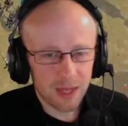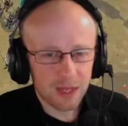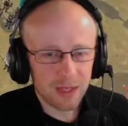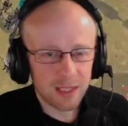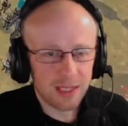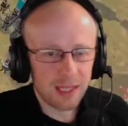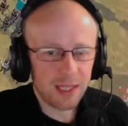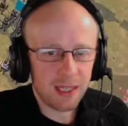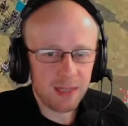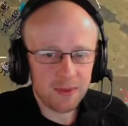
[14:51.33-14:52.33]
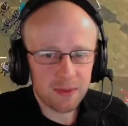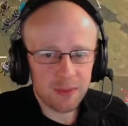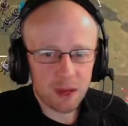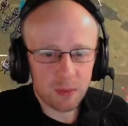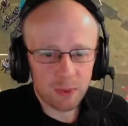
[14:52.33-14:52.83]
You see, even
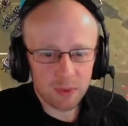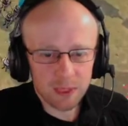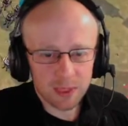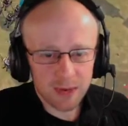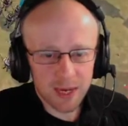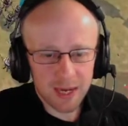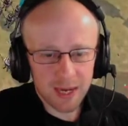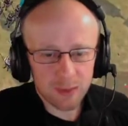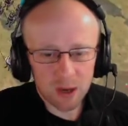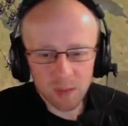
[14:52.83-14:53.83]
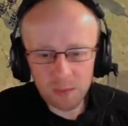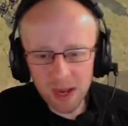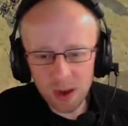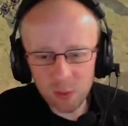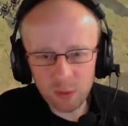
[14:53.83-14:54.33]
though, I'll pause this right now, we're
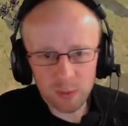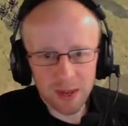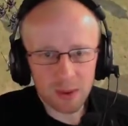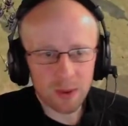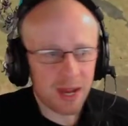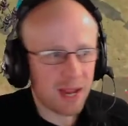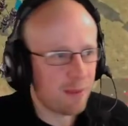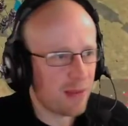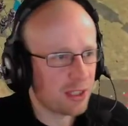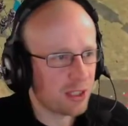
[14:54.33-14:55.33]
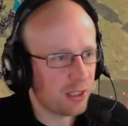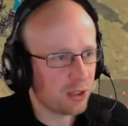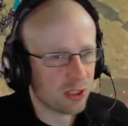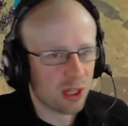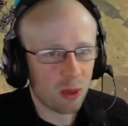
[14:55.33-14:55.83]
about halfway through the battle, I am actually
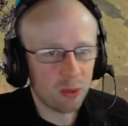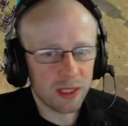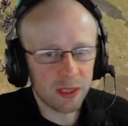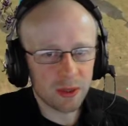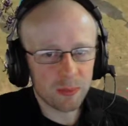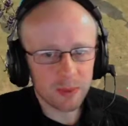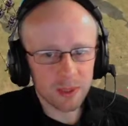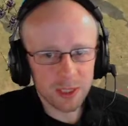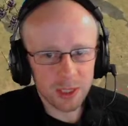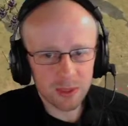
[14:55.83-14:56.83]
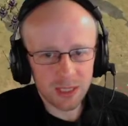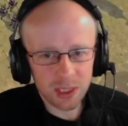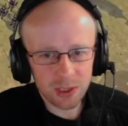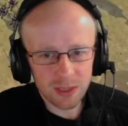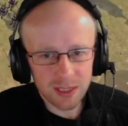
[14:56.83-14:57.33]
just holding up 2 of
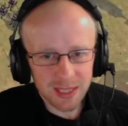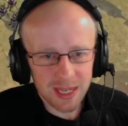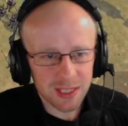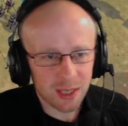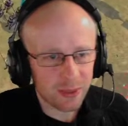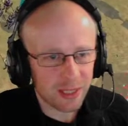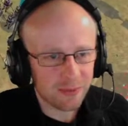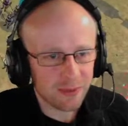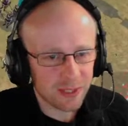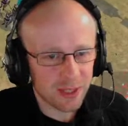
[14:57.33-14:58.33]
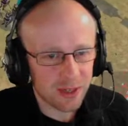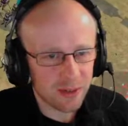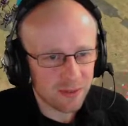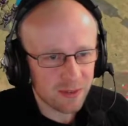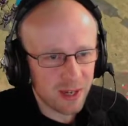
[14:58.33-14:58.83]
these units that he's holding in
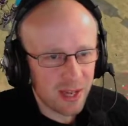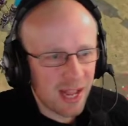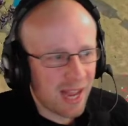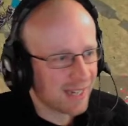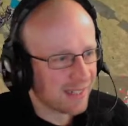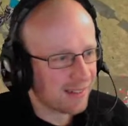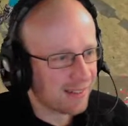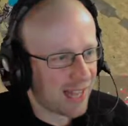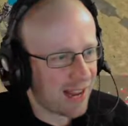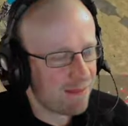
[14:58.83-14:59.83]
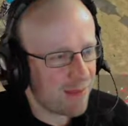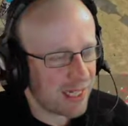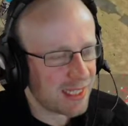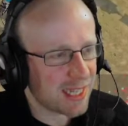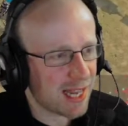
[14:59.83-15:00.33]
reserve. And that
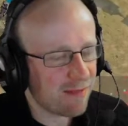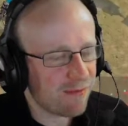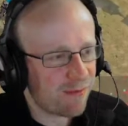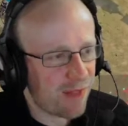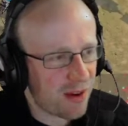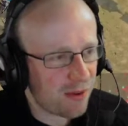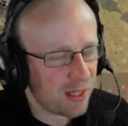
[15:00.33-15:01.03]
may sound very